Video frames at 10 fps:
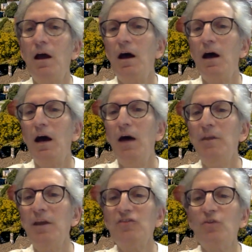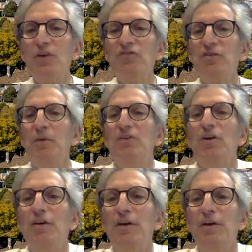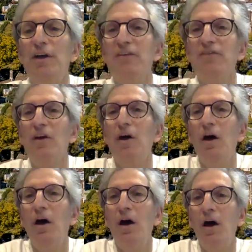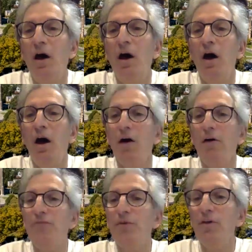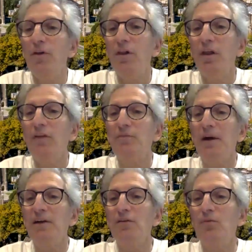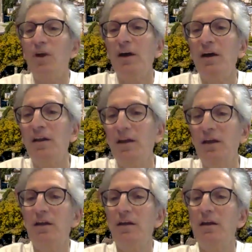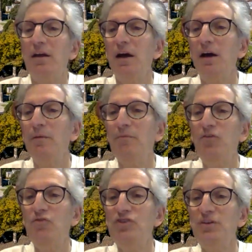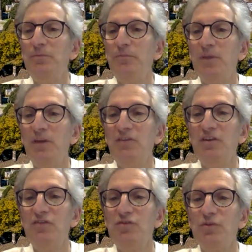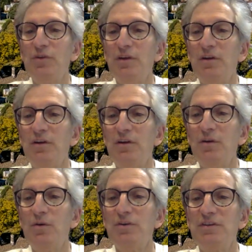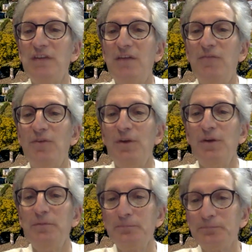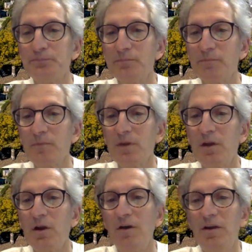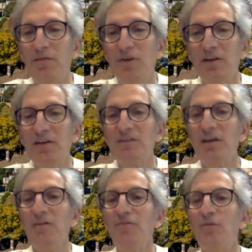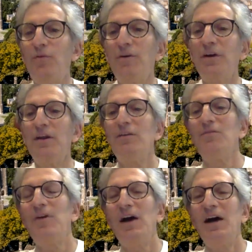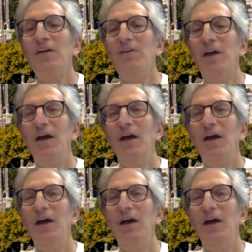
The next question, my daughter has full spinal rod fusion. Is intercourse safe for her? Her defect is L4 and 5.